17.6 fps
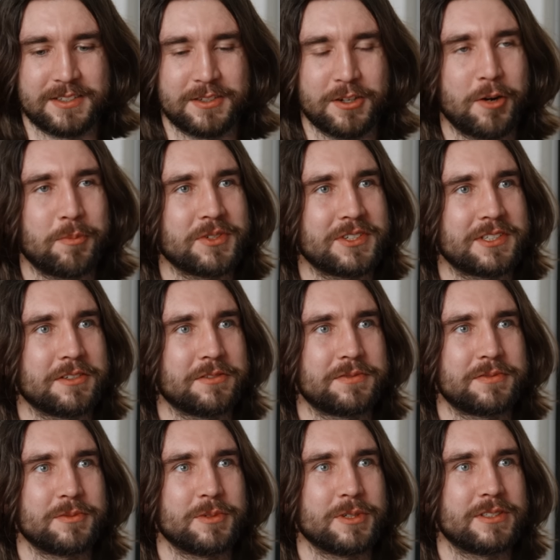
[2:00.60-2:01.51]
the opposite
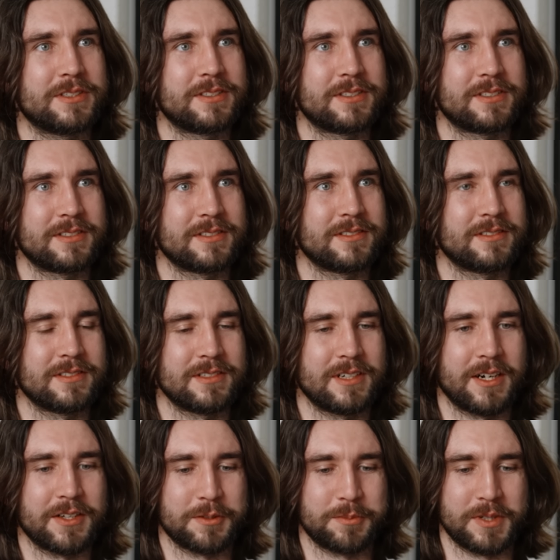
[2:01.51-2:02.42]
of what
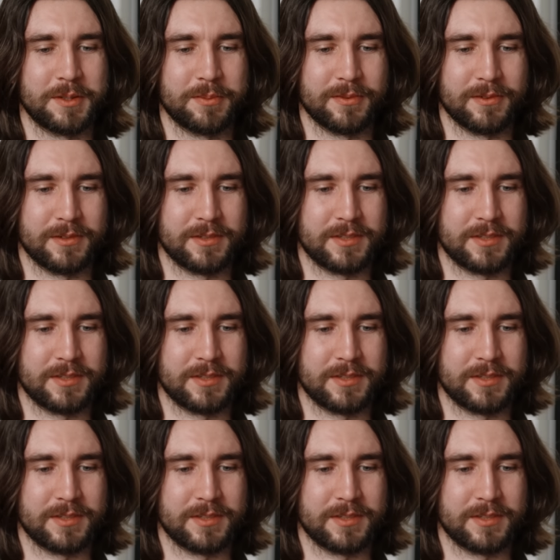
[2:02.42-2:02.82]
other people